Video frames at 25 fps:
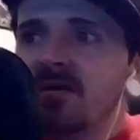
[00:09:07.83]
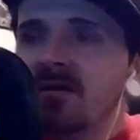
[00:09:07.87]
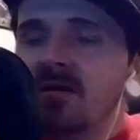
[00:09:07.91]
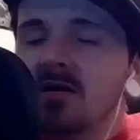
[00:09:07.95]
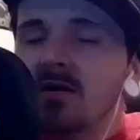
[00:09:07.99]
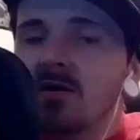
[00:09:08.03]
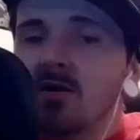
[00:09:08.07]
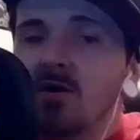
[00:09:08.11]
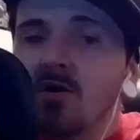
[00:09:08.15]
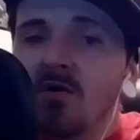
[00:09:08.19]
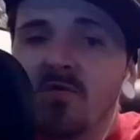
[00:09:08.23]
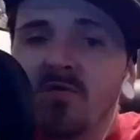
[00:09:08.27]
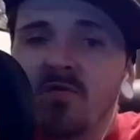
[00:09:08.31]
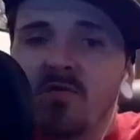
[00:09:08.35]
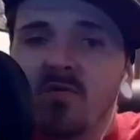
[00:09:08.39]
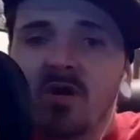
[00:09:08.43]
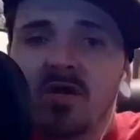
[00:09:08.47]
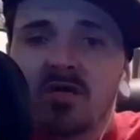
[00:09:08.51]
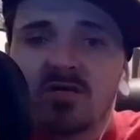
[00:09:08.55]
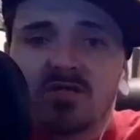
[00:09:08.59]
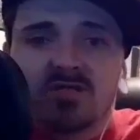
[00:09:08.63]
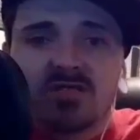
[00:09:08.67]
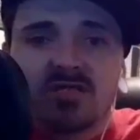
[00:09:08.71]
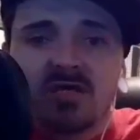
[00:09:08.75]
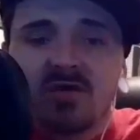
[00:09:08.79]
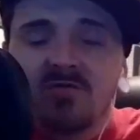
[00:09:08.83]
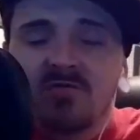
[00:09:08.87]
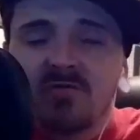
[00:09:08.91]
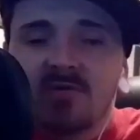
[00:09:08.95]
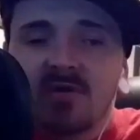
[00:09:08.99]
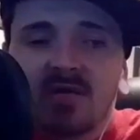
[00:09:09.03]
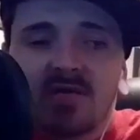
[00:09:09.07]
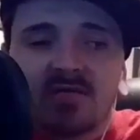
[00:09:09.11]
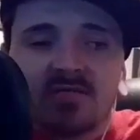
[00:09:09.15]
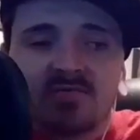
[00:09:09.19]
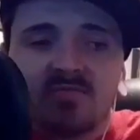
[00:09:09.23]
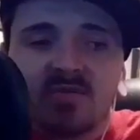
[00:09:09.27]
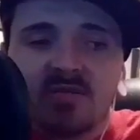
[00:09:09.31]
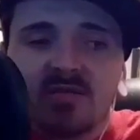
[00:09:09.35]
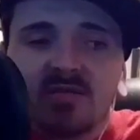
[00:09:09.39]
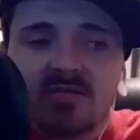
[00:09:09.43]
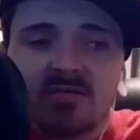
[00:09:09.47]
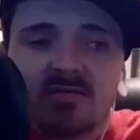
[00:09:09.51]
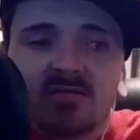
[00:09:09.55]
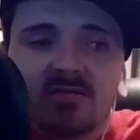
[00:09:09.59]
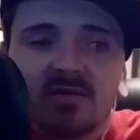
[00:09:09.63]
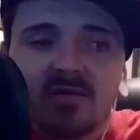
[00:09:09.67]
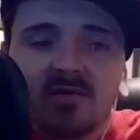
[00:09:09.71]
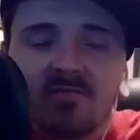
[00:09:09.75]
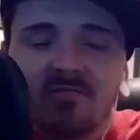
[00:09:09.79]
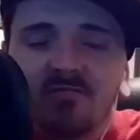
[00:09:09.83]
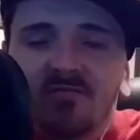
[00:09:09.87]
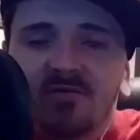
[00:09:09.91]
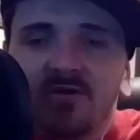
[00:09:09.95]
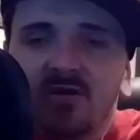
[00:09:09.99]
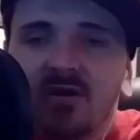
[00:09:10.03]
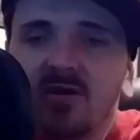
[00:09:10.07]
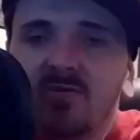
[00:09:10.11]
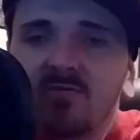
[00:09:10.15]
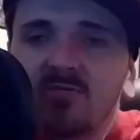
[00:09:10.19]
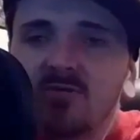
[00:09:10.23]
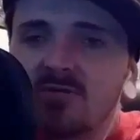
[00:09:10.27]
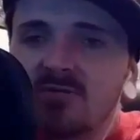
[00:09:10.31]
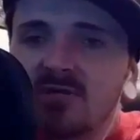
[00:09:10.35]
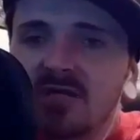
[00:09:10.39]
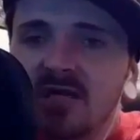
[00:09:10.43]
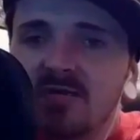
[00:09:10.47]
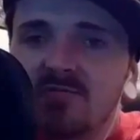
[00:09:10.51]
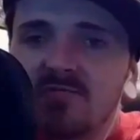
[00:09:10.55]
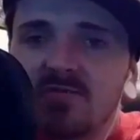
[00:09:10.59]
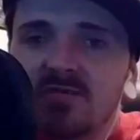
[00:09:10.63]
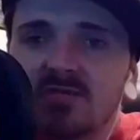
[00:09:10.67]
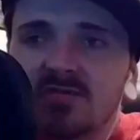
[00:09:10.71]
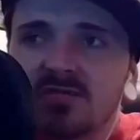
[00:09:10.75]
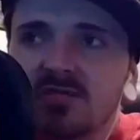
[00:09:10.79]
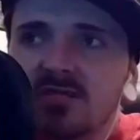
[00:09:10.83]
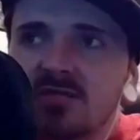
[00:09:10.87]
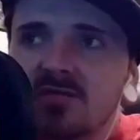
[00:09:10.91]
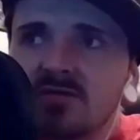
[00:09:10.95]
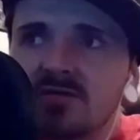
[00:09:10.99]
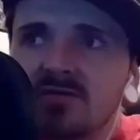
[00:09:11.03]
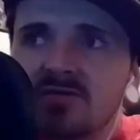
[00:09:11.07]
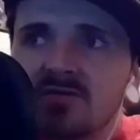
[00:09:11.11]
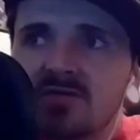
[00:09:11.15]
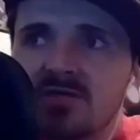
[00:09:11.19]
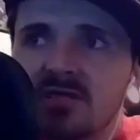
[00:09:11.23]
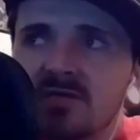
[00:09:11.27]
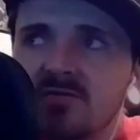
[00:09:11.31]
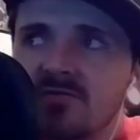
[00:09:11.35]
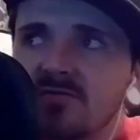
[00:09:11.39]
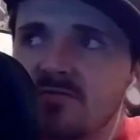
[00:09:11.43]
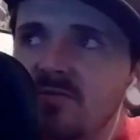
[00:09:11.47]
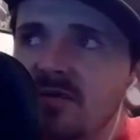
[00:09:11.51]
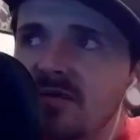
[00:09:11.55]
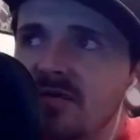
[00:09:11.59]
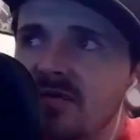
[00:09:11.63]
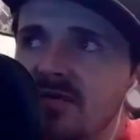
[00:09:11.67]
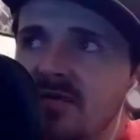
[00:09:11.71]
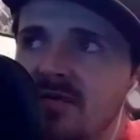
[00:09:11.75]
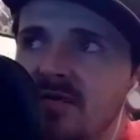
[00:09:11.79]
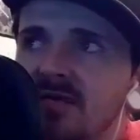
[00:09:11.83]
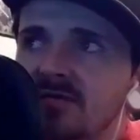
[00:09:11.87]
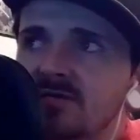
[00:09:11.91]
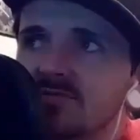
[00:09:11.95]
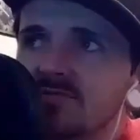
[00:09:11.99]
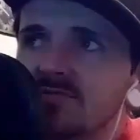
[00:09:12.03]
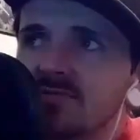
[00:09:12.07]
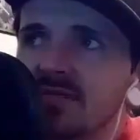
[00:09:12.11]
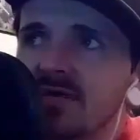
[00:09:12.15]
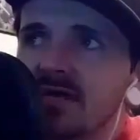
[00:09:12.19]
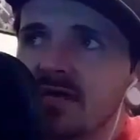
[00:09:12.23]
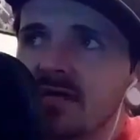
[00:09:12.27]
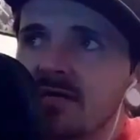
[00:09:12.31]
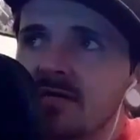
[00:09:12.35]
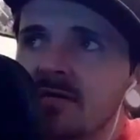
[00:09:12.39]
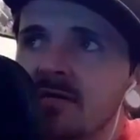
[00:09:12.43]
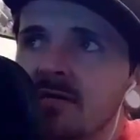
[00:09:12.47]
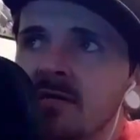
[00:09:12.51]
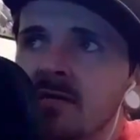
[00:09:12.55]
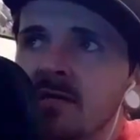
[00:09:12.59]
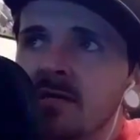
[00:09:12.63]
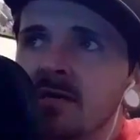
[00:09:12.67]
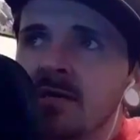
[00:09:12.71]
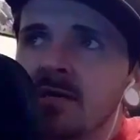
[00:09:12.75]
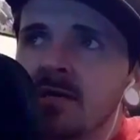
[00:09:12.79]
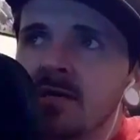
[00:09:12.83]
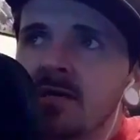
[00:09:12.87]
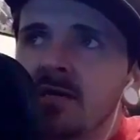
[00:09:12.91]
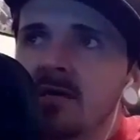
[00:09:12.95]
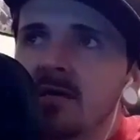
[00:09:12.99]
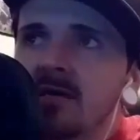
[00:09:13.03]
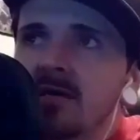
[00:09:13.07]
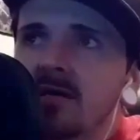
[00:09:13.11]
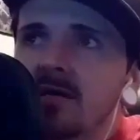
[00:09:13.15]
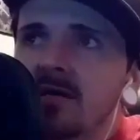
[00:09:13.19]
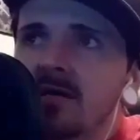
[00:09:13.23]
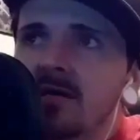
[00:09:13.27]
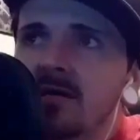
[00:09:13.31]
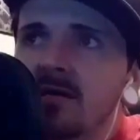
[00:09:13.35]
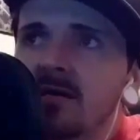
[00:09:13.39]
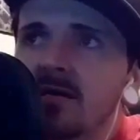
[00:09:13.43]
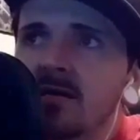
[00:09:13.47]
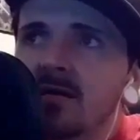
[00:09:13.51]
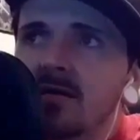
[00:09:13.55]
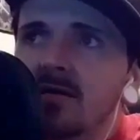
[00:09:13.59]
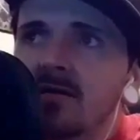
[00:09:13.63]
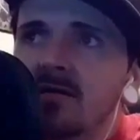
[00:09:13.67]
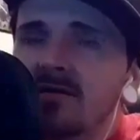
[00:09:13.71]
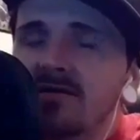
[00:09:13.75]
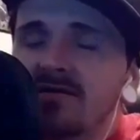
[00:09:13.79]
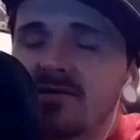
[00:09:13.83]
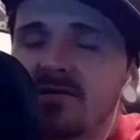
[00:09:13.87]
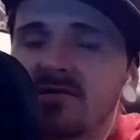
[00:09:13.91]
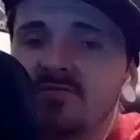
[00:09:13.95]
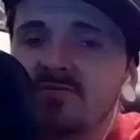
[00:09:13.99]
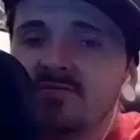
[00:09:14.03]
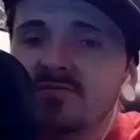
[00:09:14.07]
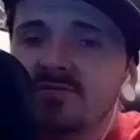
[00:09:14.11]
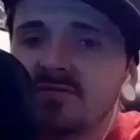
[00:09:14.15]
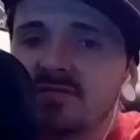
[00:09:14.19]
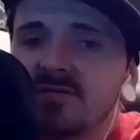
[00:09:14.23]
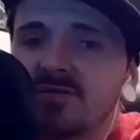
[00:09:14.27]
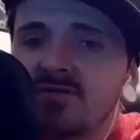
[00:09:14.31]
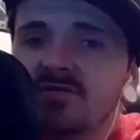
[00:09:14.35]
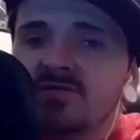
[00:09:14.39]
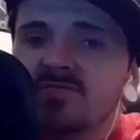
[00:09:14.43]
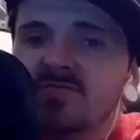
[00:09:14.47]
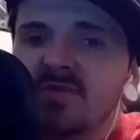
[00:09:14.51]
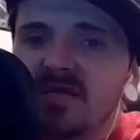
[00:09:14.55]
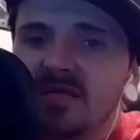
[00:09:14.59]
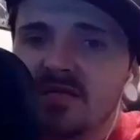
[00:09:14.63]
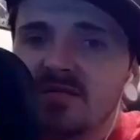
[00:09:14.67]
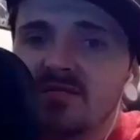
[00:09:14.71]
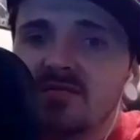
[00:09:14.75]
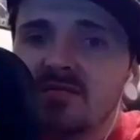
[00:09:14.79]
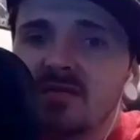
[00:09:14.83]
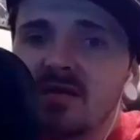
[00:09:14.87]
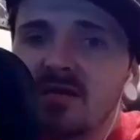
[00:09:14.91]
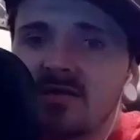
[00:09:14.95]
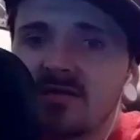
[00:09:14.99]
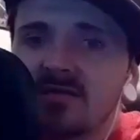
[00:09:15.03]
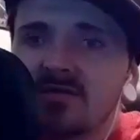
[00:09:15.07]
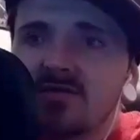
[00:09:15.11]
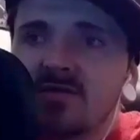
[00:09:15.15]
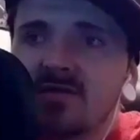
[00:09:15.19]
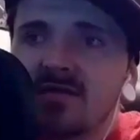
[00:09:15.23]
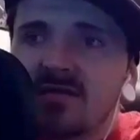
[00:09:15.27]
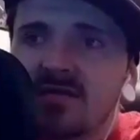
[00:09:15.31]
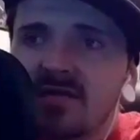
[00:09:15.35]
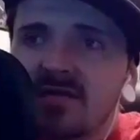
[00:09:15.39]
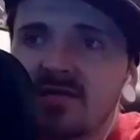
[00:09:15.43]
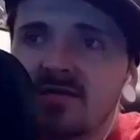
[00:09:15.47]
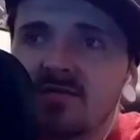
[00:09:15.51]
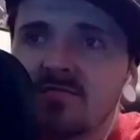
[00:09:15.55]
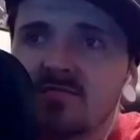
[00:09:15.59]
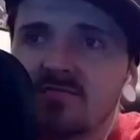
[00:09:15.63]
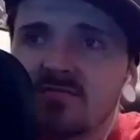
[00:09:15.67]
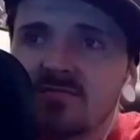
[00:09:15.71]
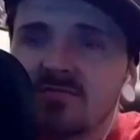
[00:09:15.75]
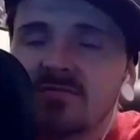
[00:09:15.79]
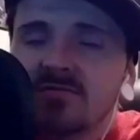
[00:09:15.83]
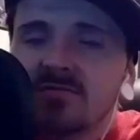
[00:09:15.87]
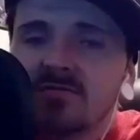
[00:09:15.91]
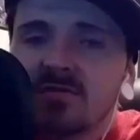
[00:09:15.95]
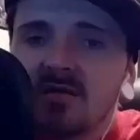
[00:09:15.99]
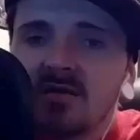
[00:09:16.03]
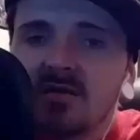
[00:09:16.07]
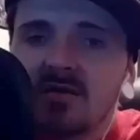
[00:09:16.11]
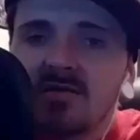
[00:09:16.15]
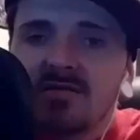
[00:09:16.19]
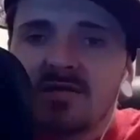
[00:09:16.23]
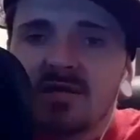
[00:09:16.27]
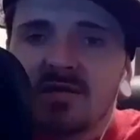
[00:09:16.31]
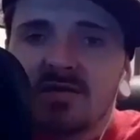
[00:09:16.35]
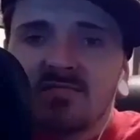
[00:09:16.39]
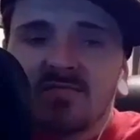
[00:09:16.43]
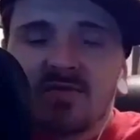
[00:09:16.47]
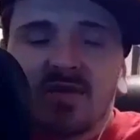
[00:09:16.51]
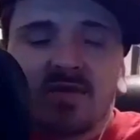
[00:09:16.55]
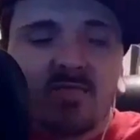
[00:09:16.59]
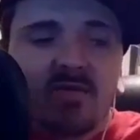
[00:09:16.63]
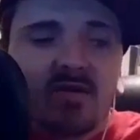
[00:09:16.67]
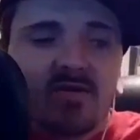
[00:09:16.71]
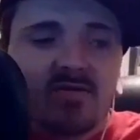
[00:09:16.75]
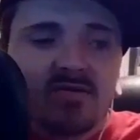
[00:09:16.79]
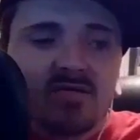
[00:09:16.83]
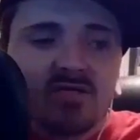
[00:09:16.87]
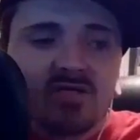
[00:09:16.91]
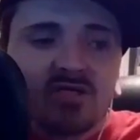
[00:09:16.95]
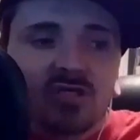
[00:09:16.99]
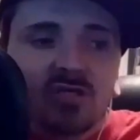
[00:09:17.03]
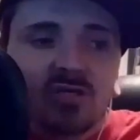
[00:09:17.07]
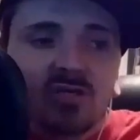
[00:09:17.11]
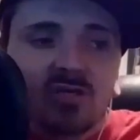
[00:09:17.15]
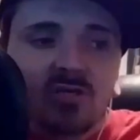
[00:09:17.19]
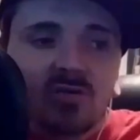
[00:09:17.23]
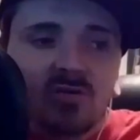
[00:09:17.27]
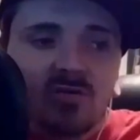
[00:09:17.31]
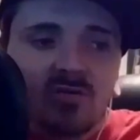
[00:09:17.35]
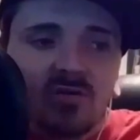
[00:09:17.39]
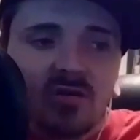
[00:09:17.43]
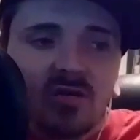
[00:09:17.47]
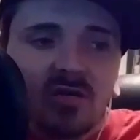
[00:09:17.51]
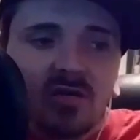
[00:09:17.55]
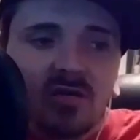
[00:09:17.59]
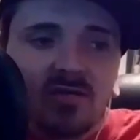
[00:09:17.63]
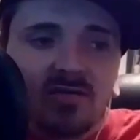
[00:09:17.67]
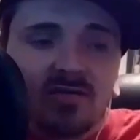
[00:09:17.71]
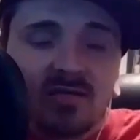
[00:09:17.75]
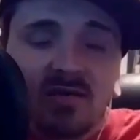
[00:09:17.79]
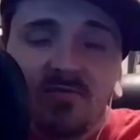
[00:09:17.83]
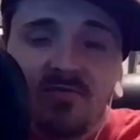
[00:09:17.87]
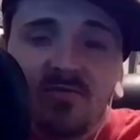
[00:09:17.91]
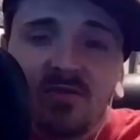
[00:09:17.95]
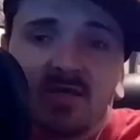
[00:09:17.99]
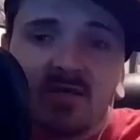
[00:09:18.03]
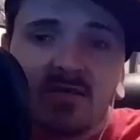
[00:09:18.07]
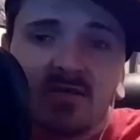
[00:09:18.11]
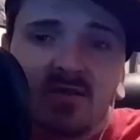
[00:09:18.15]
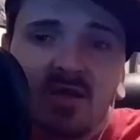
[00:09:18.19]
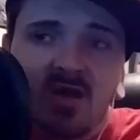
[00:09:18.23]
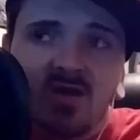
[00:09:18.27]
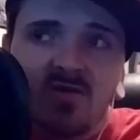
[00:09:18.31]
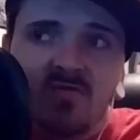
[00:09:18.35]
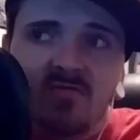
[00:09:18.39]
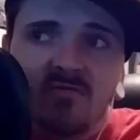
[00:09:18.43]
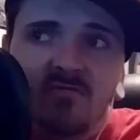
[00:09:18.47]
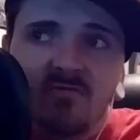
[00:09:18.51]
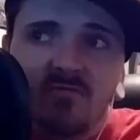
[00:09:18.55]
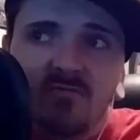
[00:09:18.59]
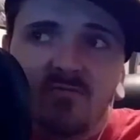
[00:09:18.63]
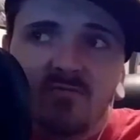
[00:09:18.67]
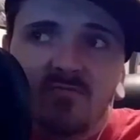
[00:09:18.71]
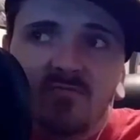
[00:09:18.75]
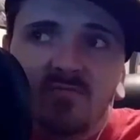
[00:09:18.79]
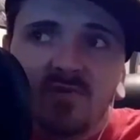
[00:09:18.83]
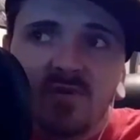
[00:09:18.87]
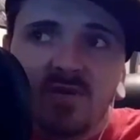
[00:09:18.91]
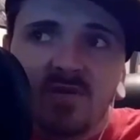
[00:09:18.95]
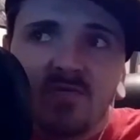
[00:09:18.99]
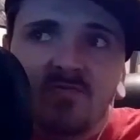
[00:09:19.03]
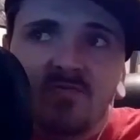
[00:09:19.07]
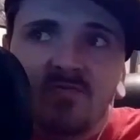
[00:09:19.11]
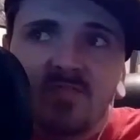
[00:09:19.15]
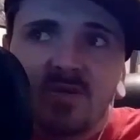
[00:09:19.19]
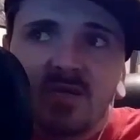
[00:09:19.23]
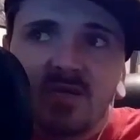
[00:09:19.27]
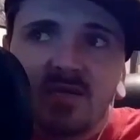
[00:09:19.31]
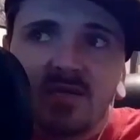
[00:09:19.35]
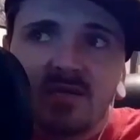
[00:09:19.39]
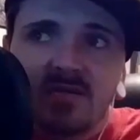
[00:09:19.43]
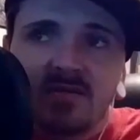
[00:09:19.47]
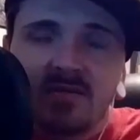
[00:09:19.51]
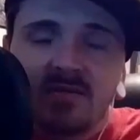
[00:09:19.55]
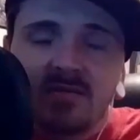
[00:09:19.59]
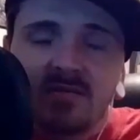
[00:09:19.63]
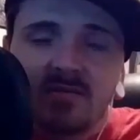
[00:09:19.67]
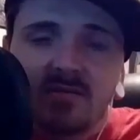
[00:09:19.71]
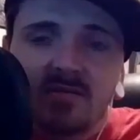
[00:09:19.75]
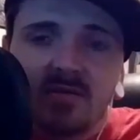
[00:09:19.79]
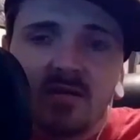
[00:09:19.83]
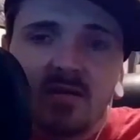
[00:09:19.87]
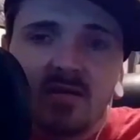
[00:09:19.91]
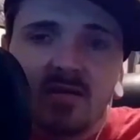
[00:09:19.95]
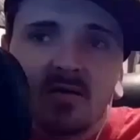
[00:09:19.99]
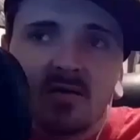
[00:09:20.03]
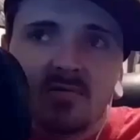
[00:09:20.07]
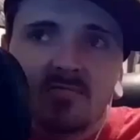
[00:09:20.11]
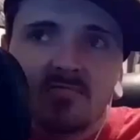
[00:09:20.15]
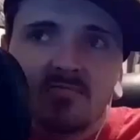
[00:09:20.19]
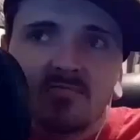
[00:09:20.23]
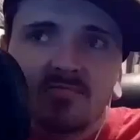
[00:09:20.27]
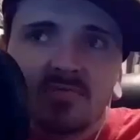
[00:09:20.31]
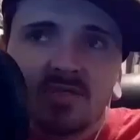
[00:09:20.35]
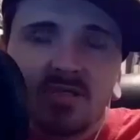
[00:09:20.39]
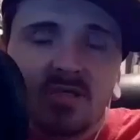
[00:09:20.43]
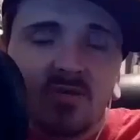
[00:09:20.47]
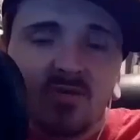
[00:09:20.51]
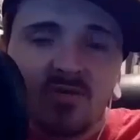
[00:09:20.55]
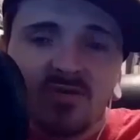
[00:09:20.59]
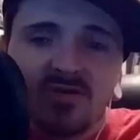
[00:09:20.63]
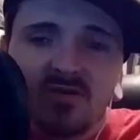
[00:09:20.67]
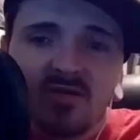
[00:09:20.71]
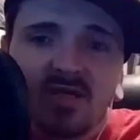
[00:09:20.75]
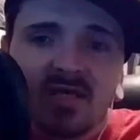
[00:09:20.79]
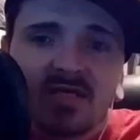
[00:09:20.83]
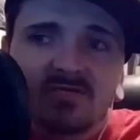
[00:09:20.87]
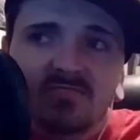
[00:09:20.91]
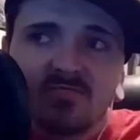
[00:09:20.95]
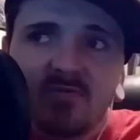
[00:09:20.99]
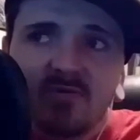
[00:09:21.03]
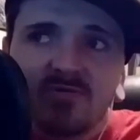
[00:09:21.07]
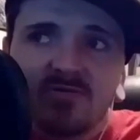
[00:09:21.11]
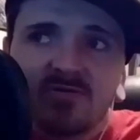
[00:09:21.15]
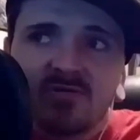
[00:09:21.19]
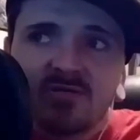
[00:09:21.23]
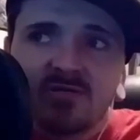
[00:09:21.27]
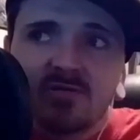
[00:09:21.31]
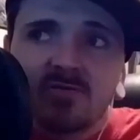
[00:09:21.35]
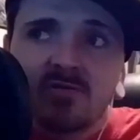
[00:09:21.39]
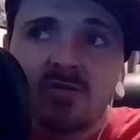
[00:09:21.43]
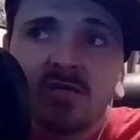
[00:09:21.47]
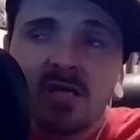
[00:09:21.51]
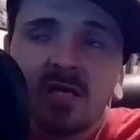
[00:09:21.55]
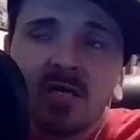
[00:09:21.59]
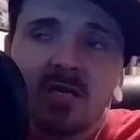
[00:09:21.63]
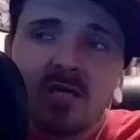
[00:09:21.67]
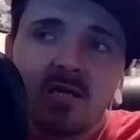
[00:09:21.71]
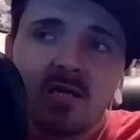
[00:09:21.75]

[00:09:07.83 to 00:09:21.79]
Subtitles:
Overwatch has been a phenomenal game this year. You can even make a case for that. There has been a lot of great games that have came out this year, and definitely a lot of them have been in the last month or two.